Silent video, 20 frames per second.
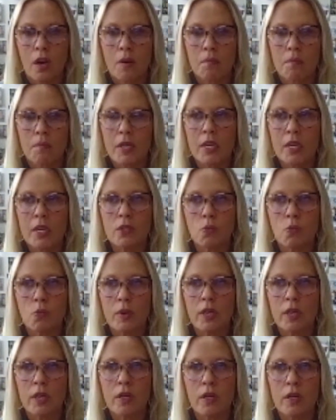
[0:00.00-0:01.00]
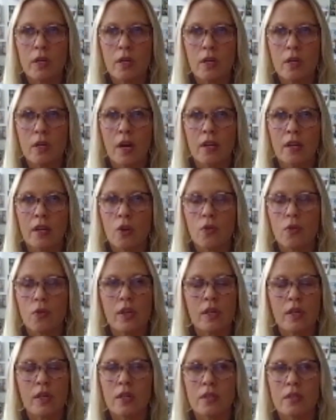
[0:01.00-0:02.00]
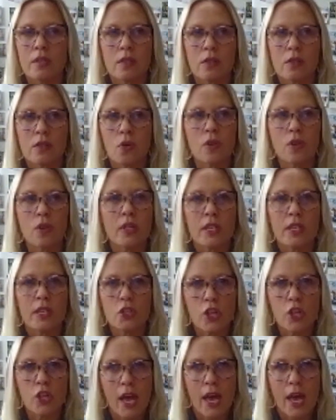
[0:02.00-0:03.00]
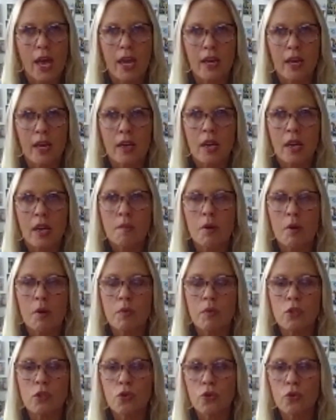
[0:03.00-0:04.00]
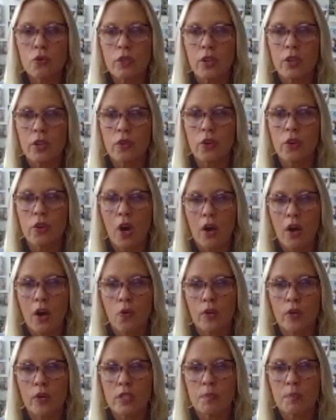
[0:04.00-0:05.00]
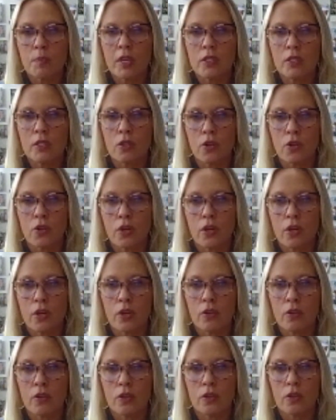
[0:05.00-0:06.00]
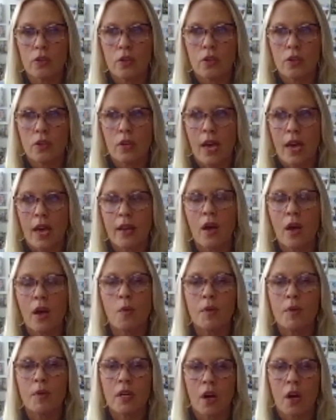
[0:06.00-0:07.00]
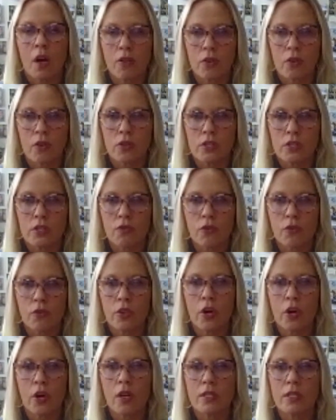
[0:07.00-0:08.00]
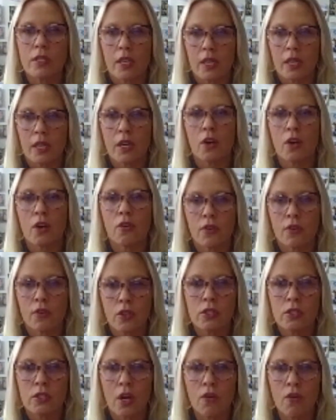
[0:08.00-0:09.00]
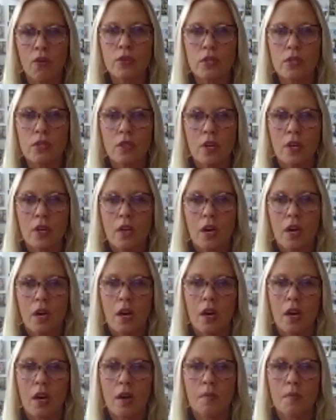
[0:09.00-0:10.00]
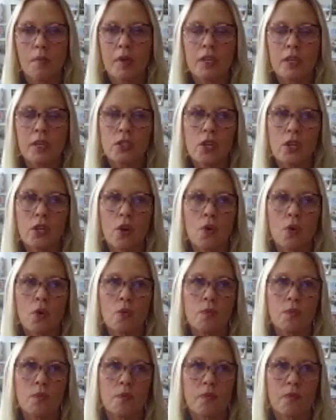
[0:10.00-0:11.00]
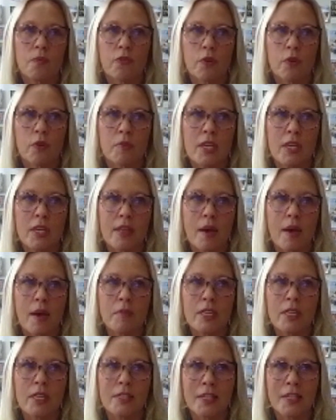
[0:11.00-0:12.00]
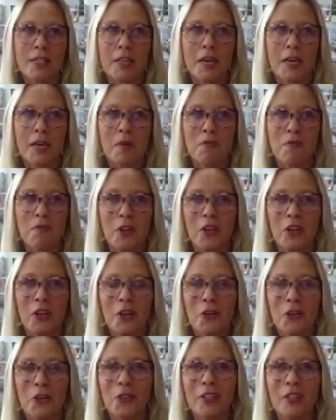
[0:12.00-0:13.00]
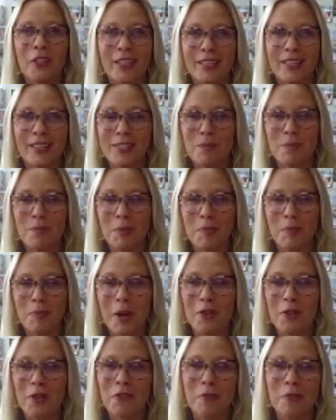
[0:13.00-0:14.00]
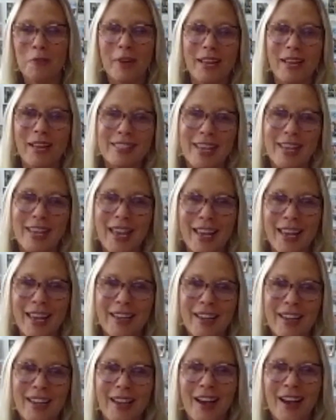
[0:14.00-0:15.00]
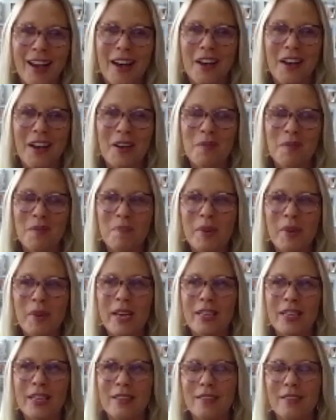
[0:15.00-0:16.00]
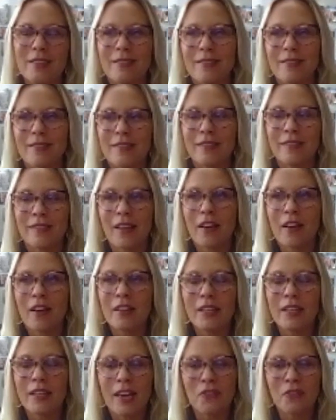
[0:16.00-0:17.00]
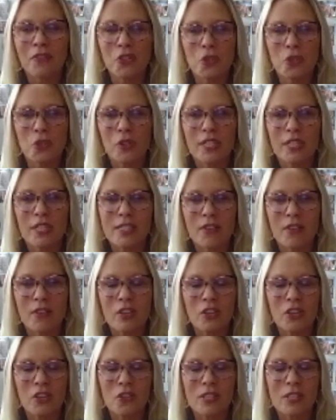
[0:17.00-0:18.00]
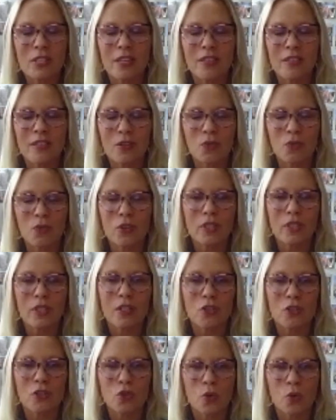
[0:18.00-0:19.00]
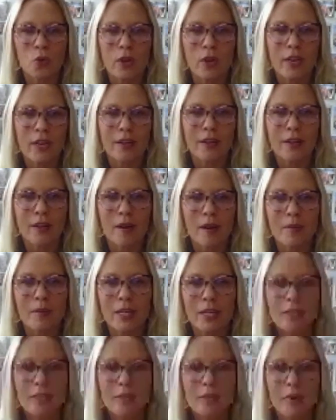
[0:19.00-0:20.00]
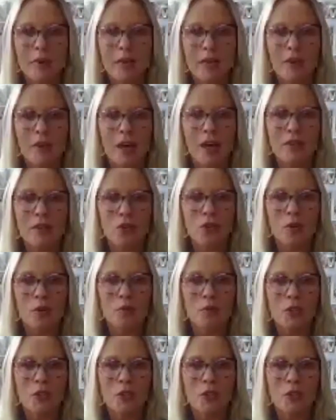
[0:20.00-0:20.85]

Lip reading: Because I know that it's so cliche, but we truly are not going to be as good at helping others if we're not taking care of ourselves. And so for me, that means getting up very early to prepare for my day. But luckily, after 27 years, I still really enjoy coming into my classroom.